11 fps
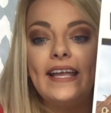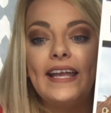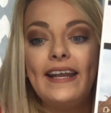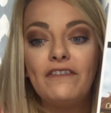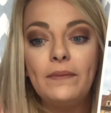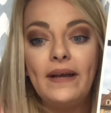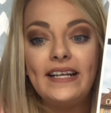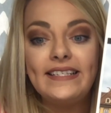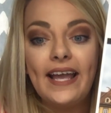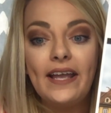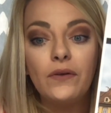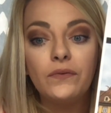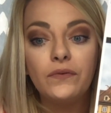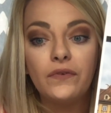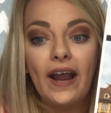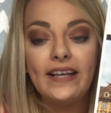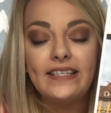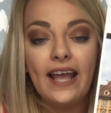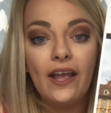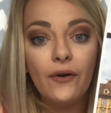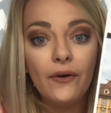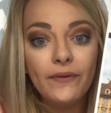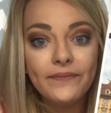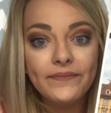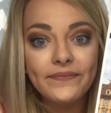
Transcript: Can everybody say rectangle?